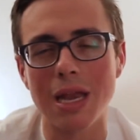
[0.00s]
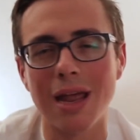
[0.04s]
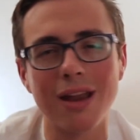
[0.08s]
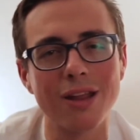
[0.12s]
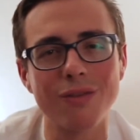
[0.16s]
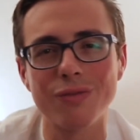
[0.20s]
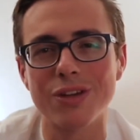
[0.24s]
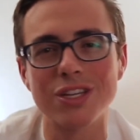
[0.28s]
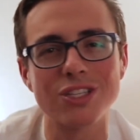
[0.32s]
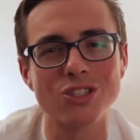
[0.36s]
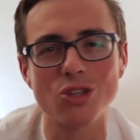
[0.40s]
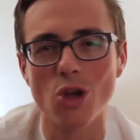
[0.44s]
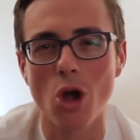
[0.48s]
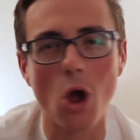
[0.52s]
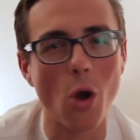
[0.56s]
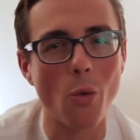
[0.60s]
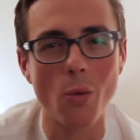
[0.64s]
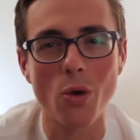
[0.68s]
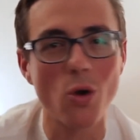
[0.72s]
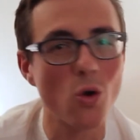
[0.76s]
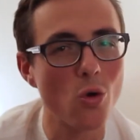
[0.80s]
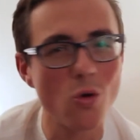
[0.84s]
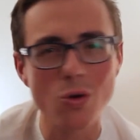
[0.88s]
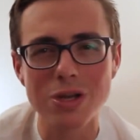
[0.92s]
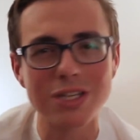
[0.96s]
None of us are.
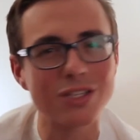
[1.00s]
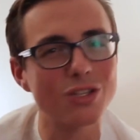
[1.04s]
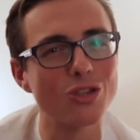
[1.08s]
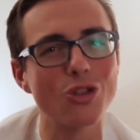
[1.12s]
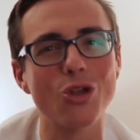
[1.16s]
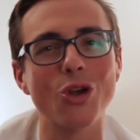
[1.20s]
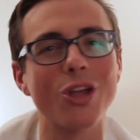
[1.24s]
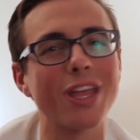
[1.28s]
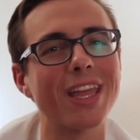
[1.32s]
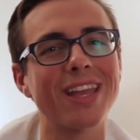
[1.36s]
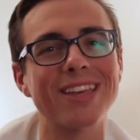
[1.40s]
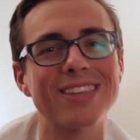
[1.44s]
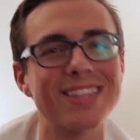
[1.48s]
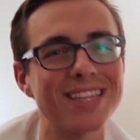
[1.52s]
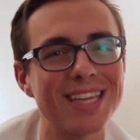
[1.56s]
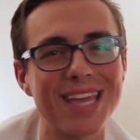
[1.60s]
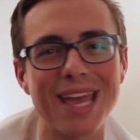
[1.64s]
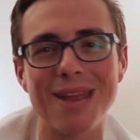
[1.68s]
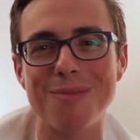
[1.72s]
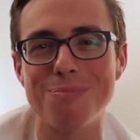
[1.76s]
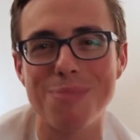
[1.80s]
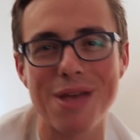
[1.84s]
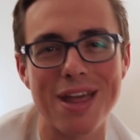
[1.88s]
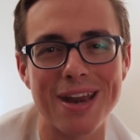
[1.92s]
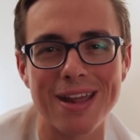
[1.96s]
We're always looking to
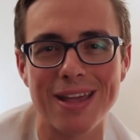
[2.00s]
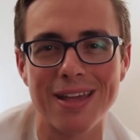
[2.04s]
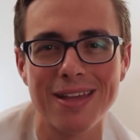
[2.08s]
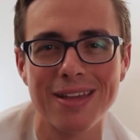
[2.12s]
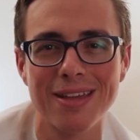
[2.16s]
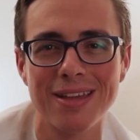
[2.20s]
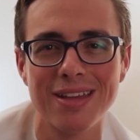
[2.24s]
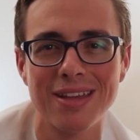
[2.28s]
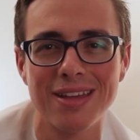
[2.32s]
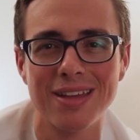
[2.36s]
get better.